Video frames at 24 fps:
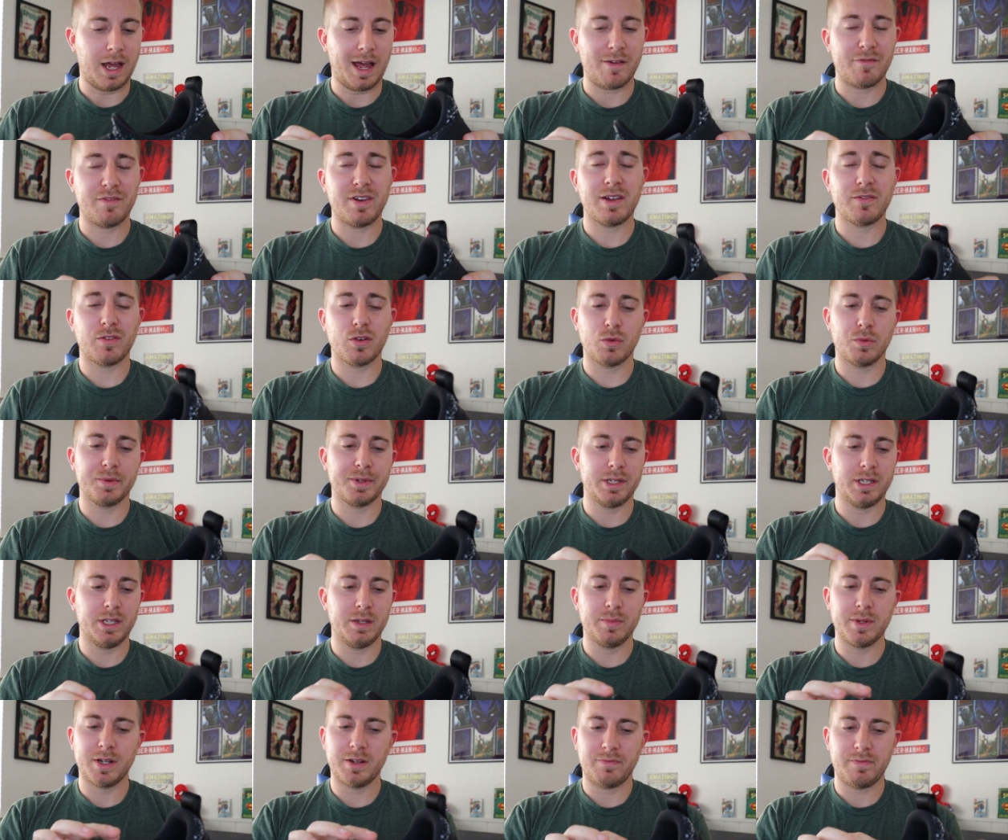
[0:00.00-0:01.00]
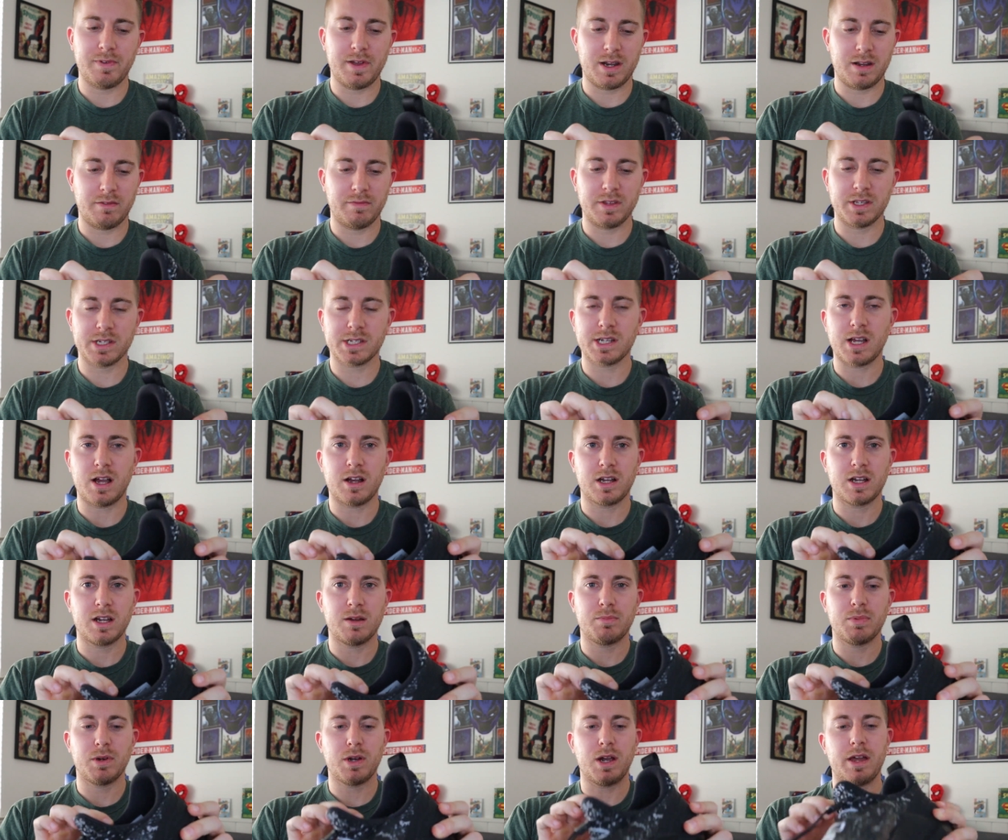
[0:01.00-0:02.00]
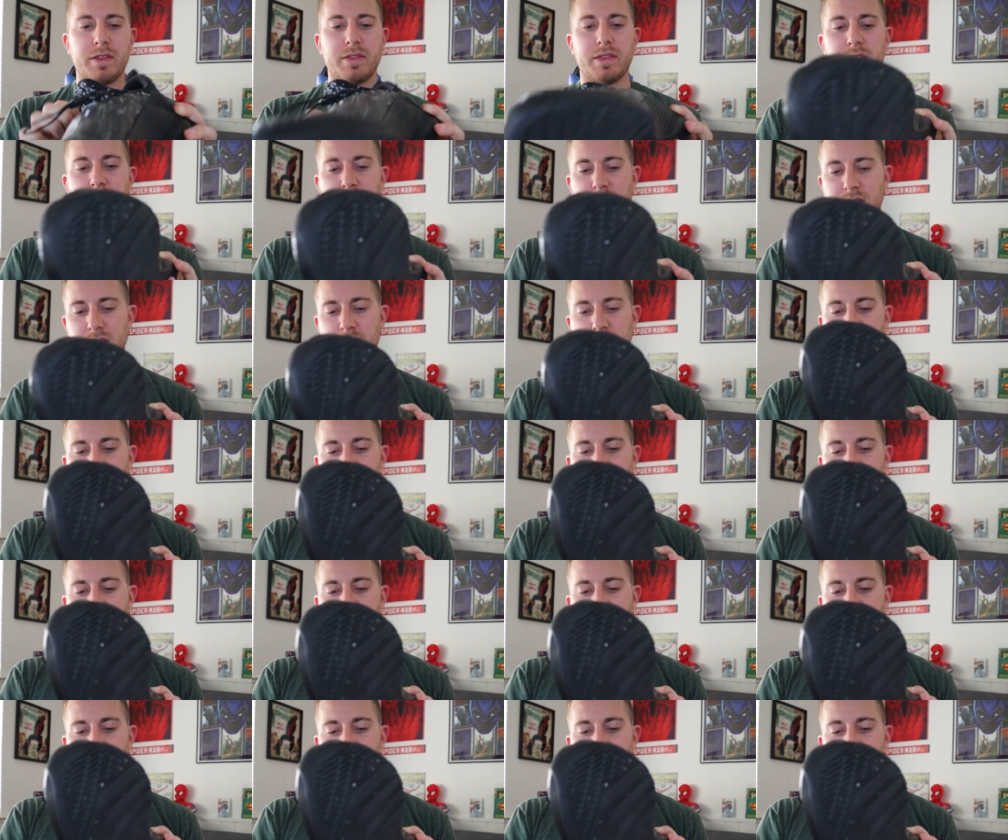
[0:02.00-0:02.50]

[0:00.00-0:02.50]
I've never really been a fan of the sock upper. I think